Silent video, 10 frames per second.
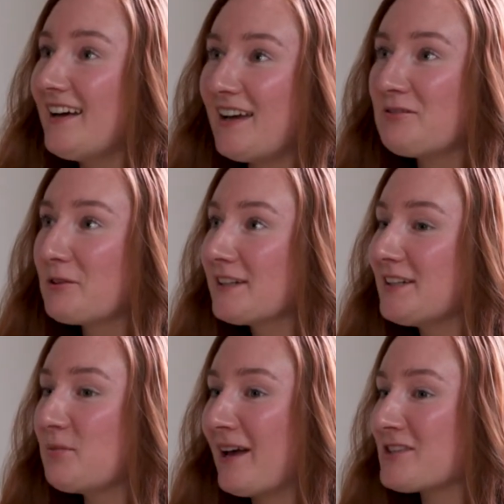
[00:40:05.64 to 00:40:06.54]
It really
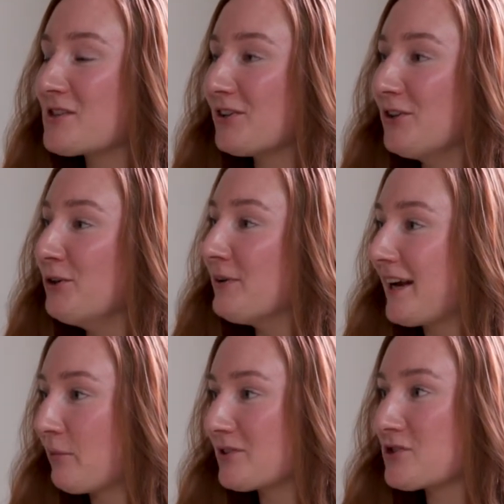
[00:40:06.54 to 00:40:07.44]
depends on you and
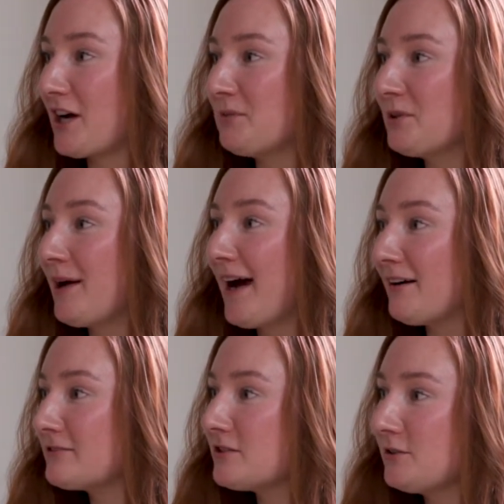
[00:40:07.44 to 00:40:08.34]
how much time you
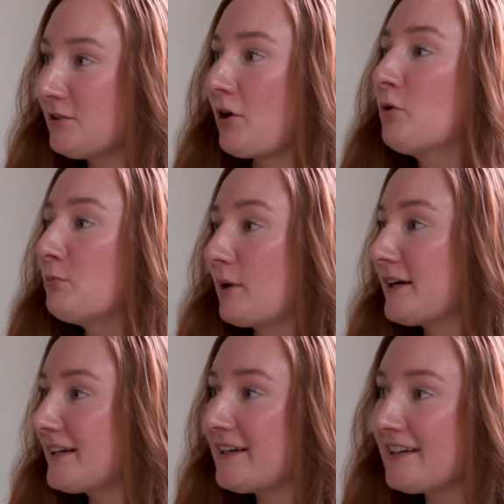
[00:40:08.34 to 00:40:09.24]
have to do your own
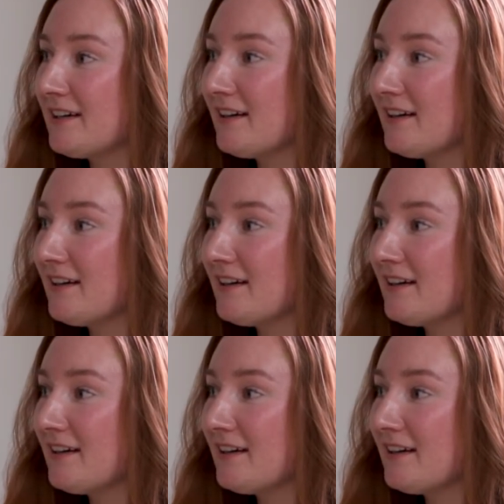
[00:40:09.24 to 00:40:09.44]
marketing.